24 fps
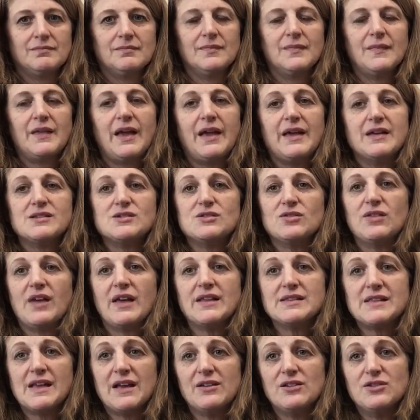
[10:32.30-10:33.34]
okay, so
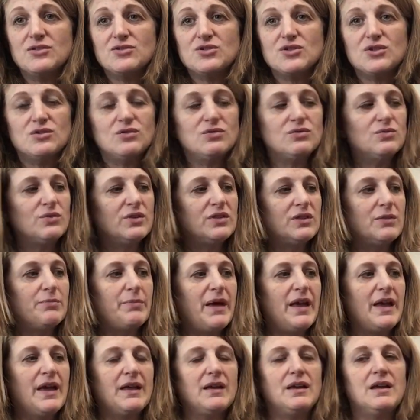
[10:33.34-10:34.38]
that's how you tune with the
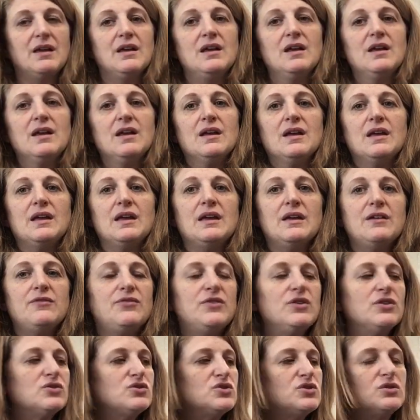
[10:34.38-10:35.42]
peg. If
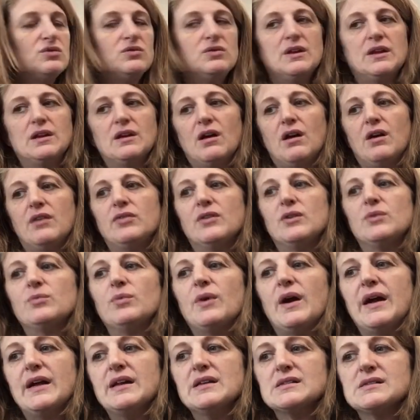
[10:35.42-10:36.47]
you're tuning on the
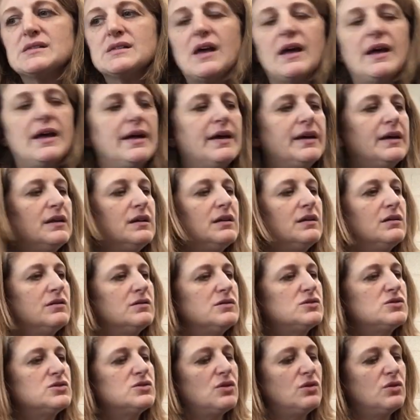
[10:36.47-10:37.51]
right side,
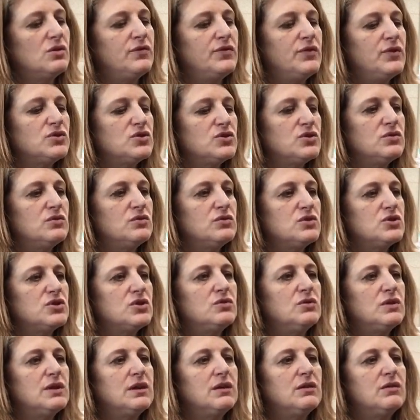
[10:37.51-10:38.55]
so if you're
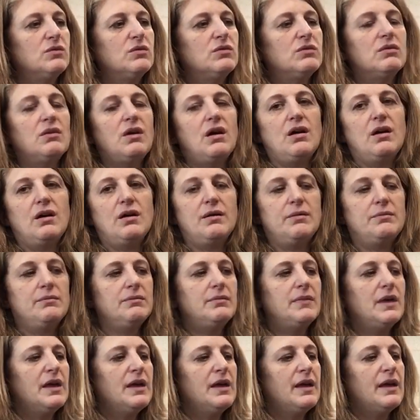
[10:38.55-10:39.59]
tuning
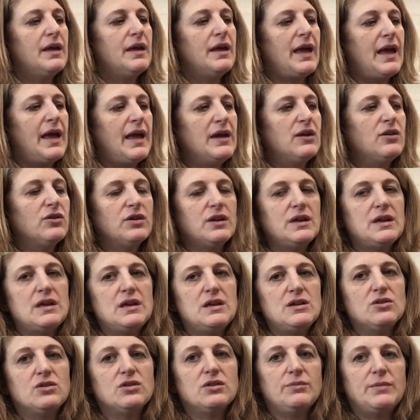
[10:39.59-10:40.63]
A or E,
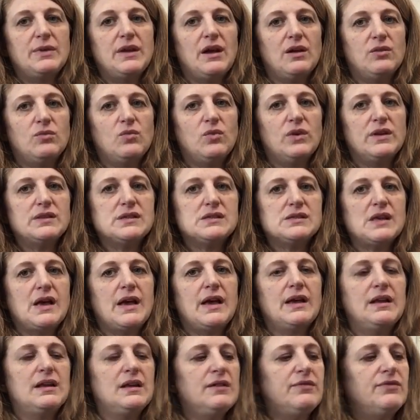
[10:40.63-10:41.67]
you're going to be on one
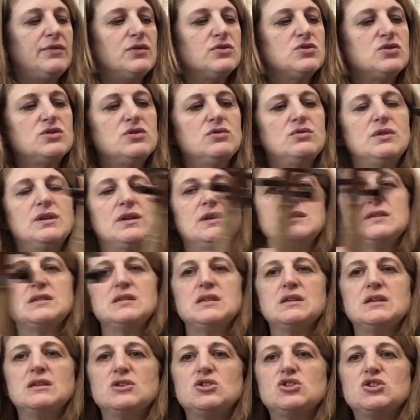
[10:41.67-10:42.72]
side. If you're tuning
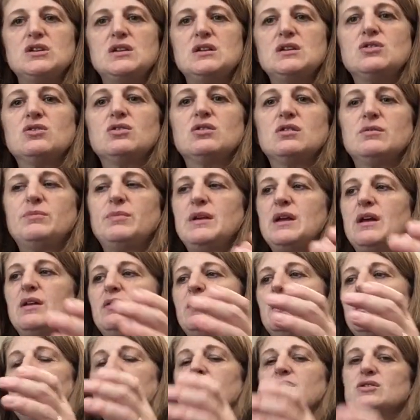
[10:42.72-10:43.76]
D and G, you're going to be on
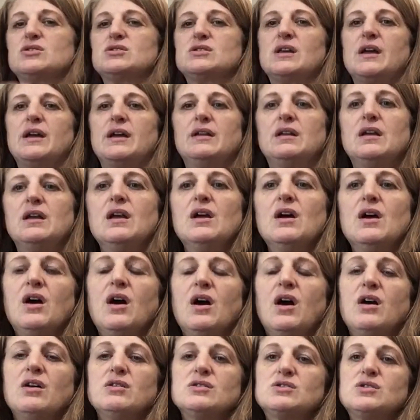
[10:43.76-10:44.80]
the other side.
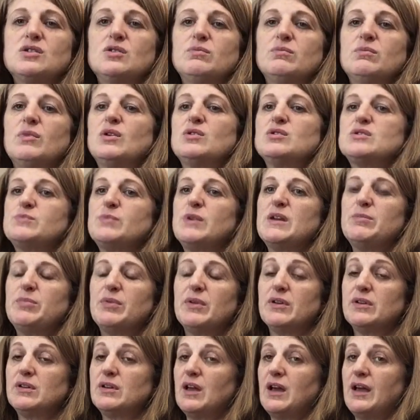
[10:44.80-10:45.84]
Also, most people
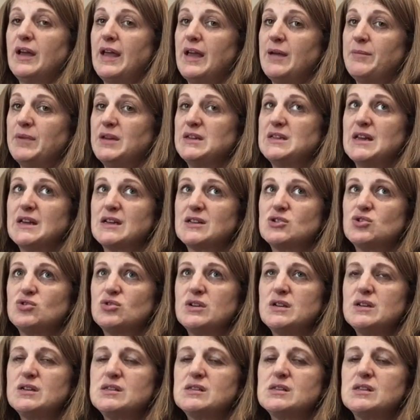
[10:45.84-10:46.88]
are not
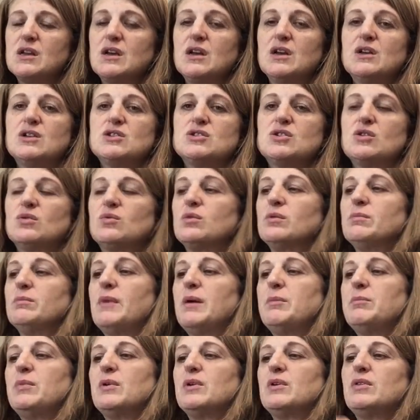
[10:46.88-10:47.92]
ambidextrous, so
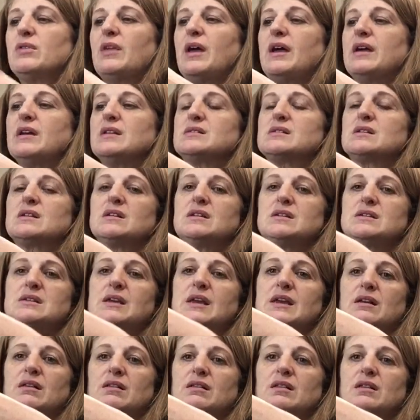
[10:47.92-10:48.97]
remember that it's going to
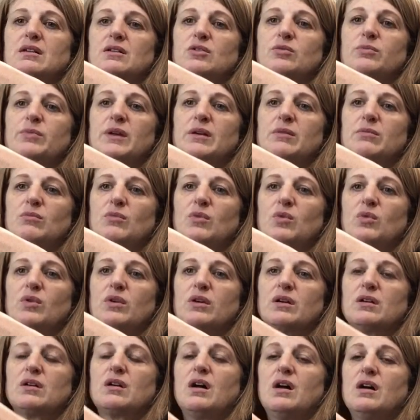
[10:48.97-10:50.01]
take a little bit
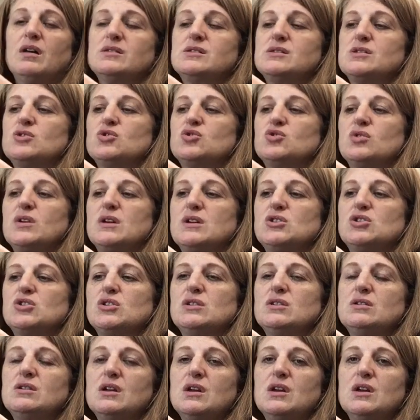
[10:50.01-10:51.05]
more
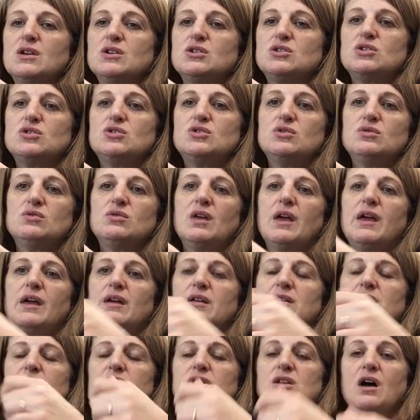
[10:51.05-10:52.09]
concentration to do the
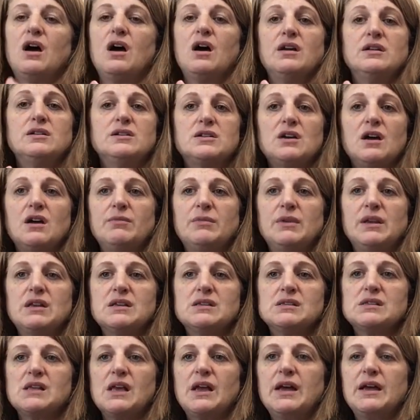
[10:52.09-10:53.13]

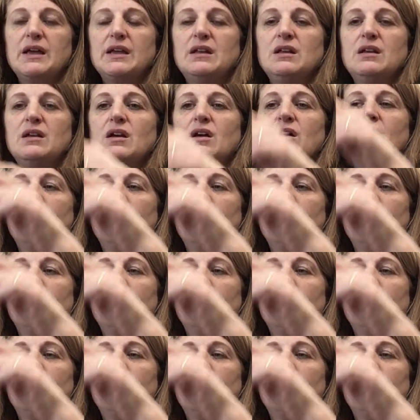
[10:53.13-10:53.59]
non-dominant side